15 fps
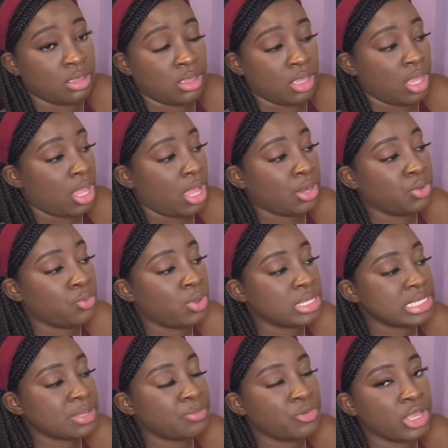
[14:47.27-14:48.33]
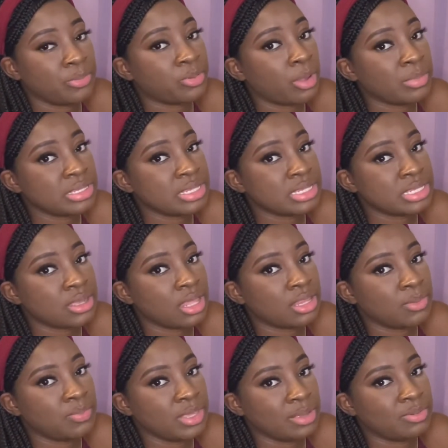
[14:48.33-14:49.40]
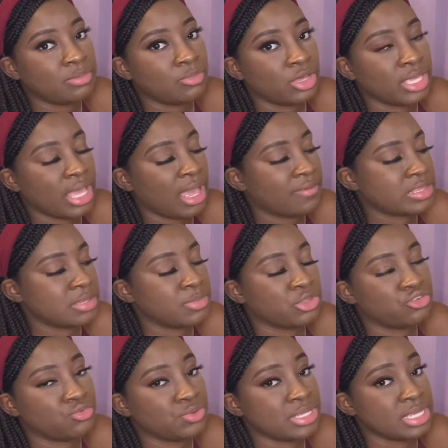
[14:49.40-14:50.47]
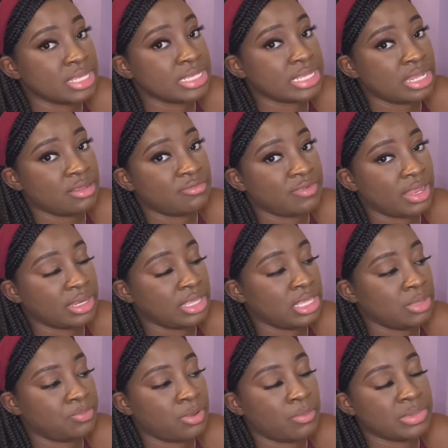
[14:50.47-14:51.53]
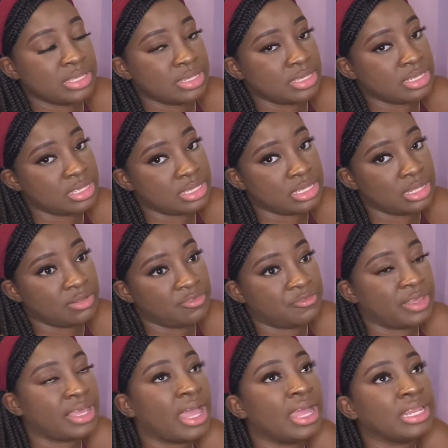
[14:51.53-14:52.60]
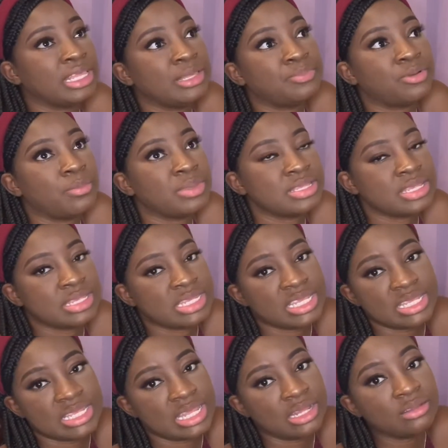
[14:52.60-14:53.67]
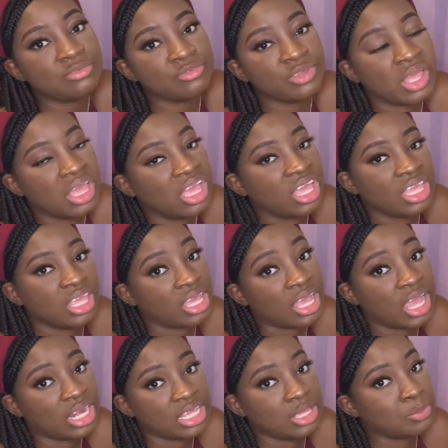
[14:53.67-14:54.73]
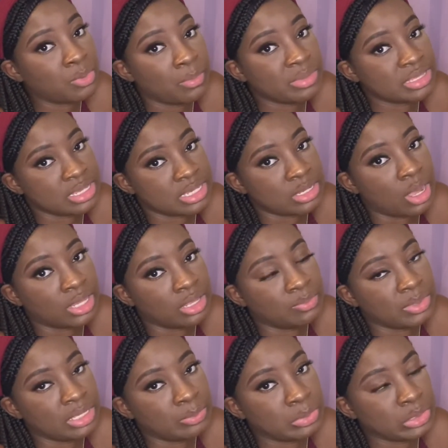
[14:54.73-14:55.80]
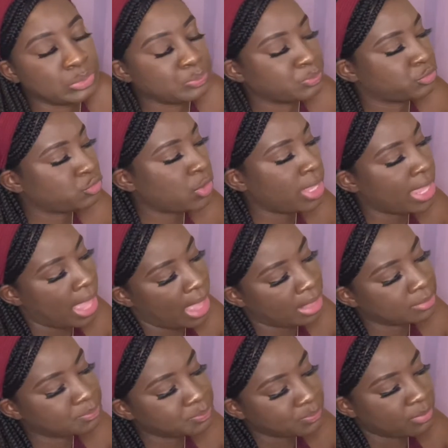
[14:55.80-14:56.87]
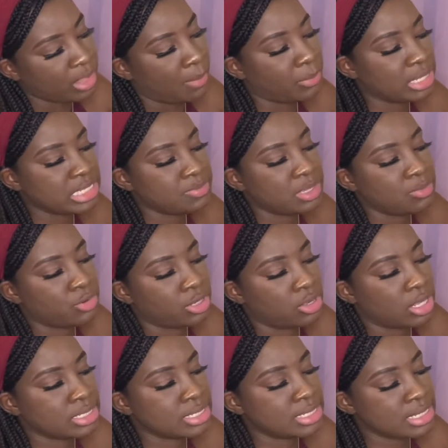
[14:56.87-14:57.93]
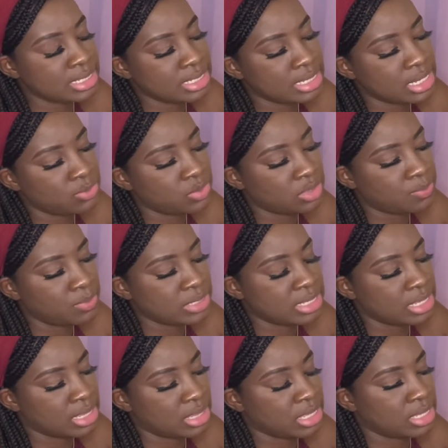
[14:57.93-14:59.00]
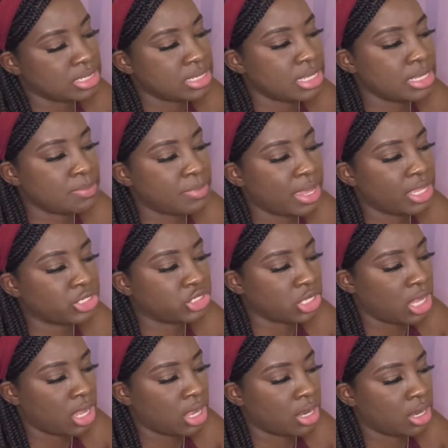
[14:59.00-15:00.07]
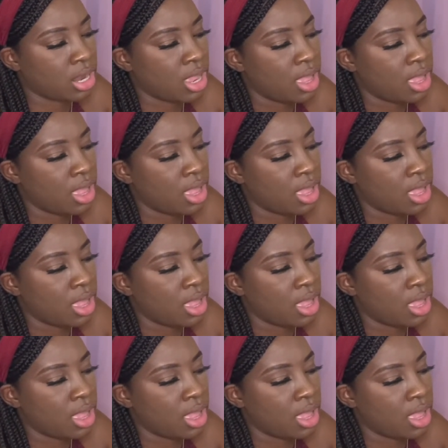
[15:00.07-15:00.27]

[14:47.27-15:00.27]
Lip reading: I don't want to break promises to other people, but you have to be true to yourself and keep promises to yourself. If you can't keep promises to yourself, you can't keep promises to other people. So yeah, I'm going to be more consistent with putting things in my jar.